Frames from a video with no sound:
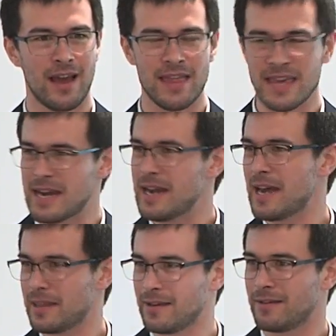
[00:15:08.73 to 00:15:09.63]
And then
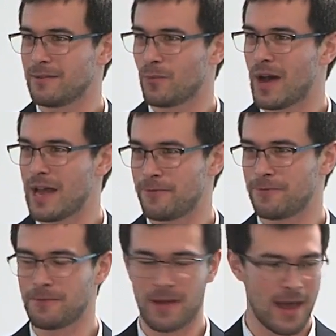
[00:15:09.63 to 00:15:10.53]
another wave
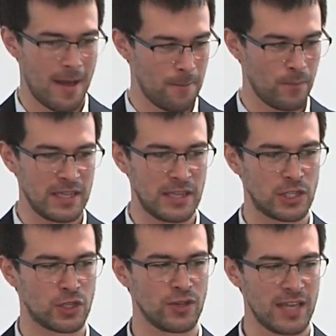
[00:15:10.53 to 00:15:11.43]
um, within the
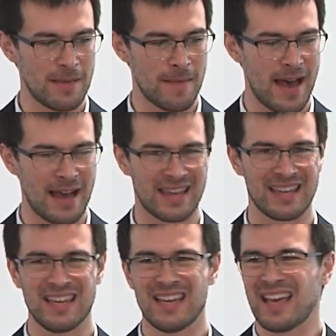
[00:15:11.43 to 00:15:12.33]
two year mark,
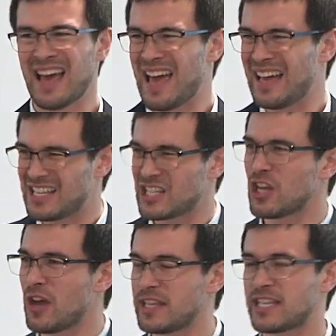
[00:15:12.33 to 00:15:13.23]
it
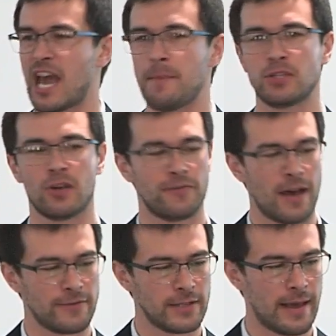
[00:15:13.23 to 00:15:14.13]
slowly tapers off
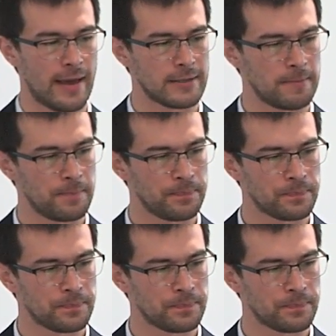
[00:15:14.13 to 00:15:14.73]
after that.